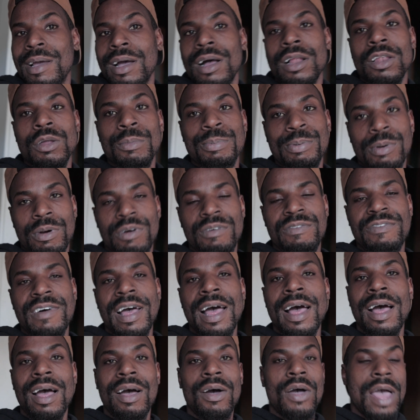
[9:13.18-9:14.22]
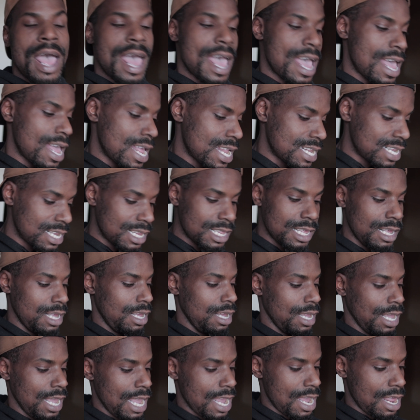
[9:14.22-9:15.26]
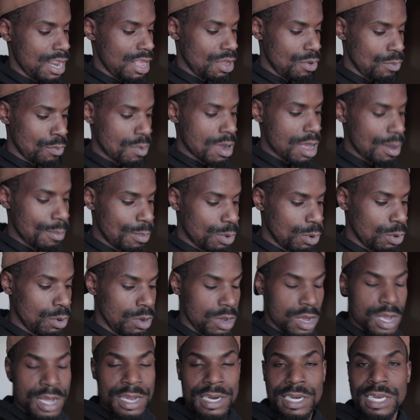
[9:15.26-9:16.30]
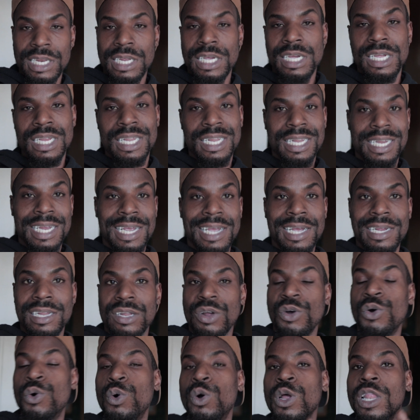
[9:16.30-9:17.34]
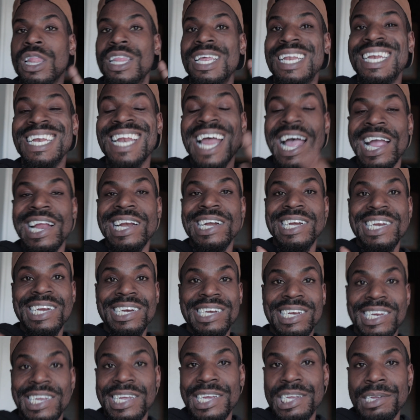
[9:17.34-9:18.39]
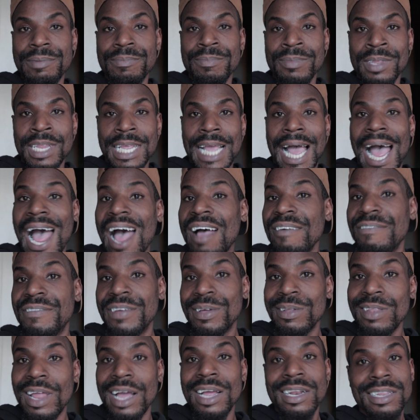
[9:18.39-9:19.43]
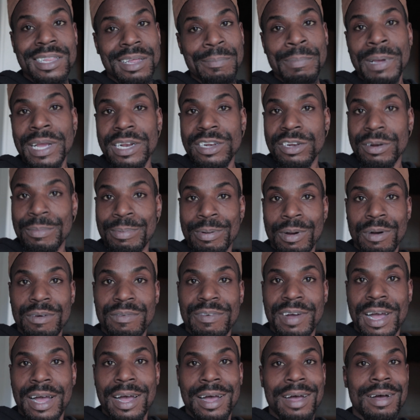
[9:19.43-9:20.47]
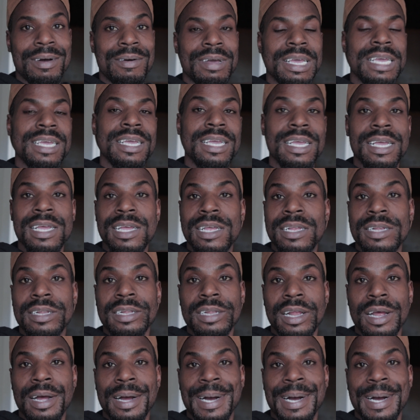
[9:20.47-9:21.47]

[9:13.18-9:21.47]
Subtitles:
color profile as the Canon Rebel T6 on the 90D. I feel like the picture profile is